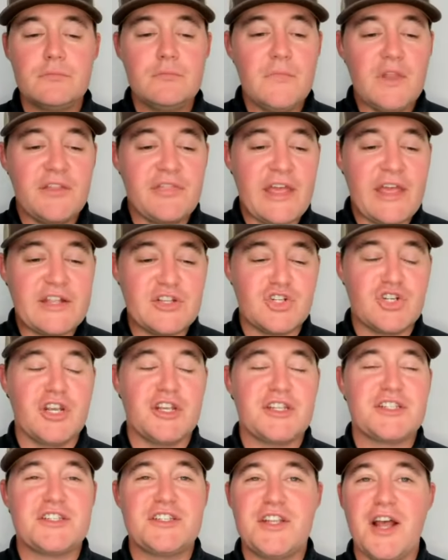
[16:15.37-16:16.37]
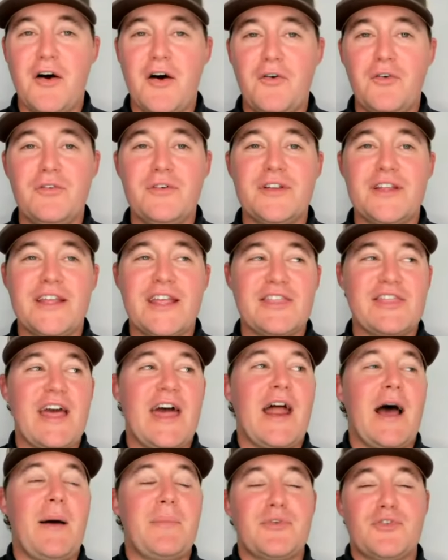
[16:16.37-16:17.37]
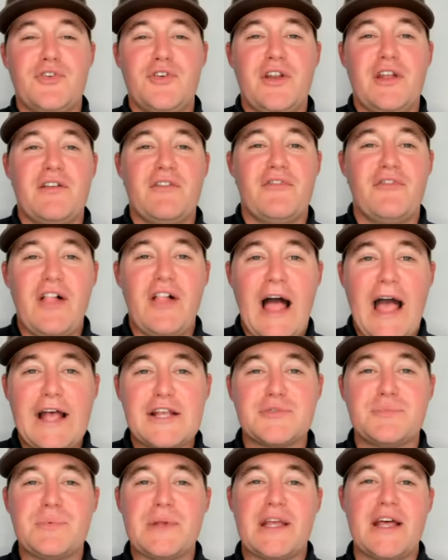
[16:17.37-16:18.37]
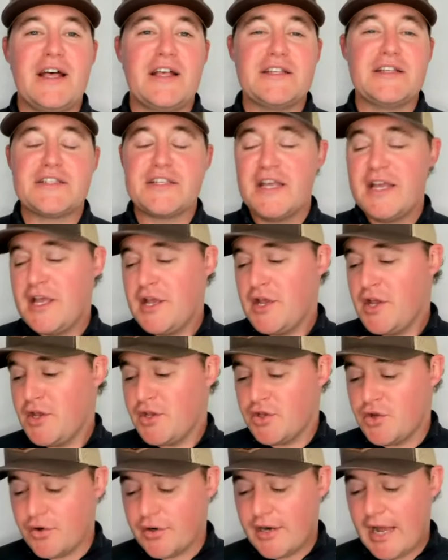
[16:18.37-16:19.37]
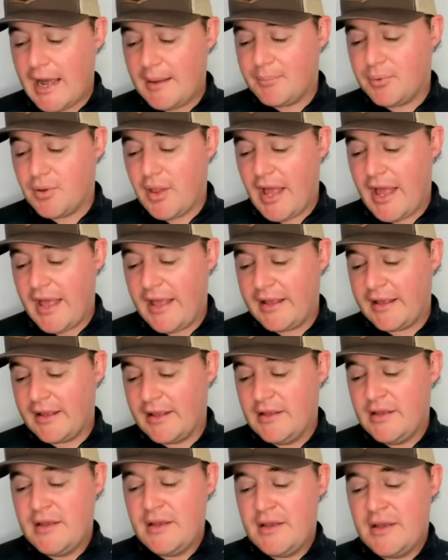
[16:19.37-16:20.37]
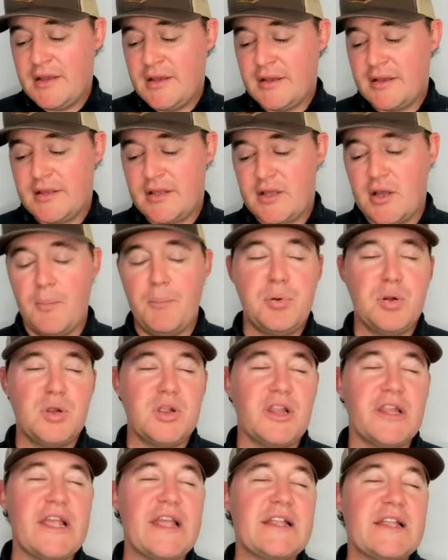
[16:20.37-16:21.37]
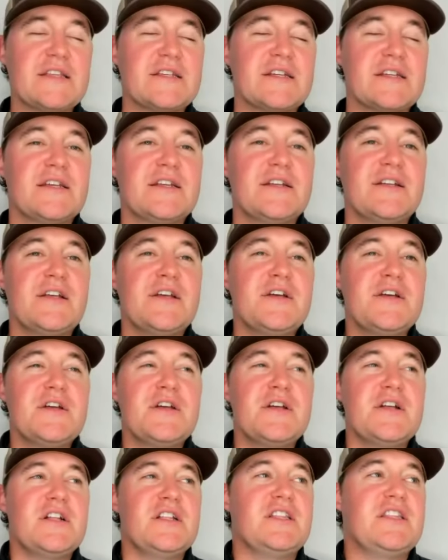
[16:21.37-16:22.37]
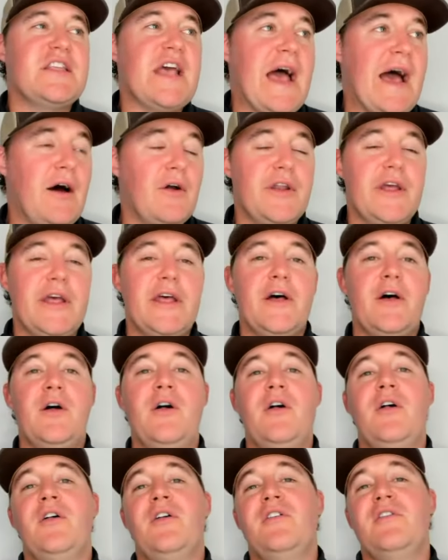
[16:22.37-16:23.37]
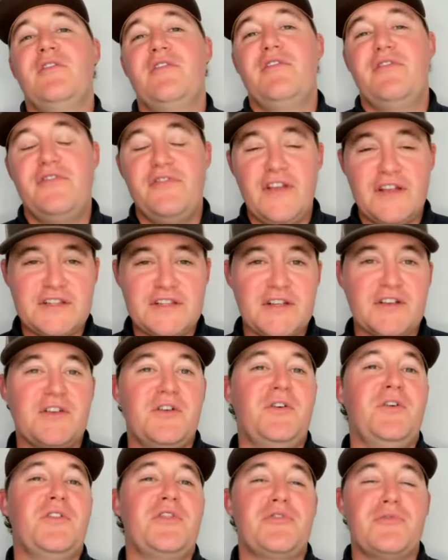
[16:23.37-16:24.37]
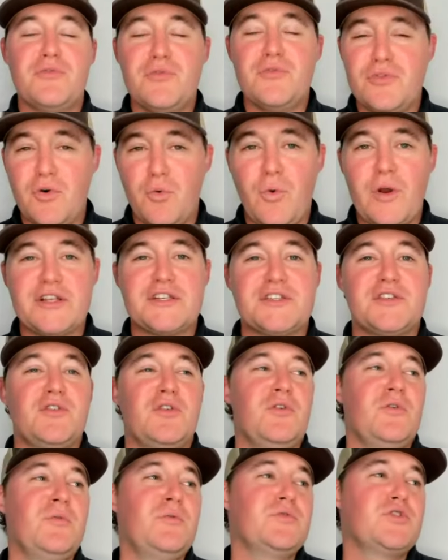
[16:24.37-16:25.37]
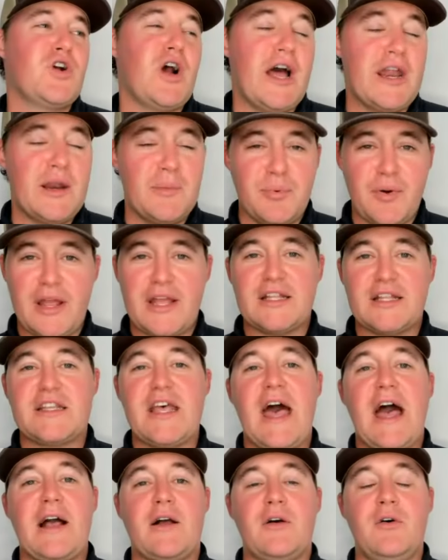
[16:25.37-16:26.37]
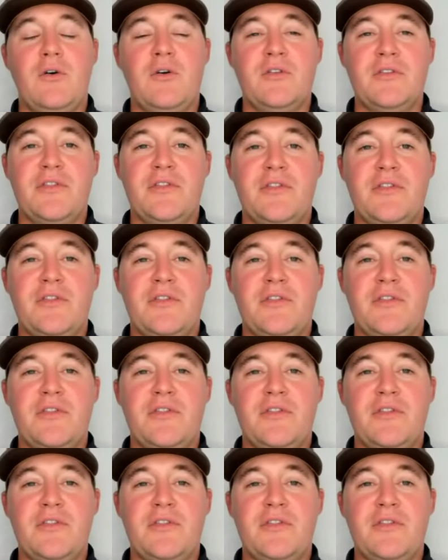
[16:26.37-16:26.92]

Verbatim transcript: they just don't get that opportunity to flash because you're not playing complete downhill, physical, through the whistle, try to break a tackle,